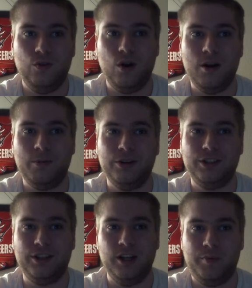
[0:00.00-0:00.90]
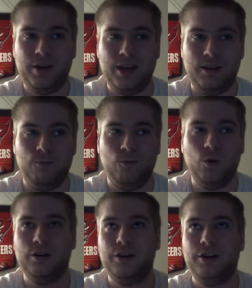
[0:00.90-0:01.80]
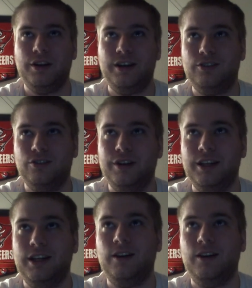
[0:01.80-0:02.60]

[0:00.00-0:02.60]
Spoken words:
whoever it's going to be, we're going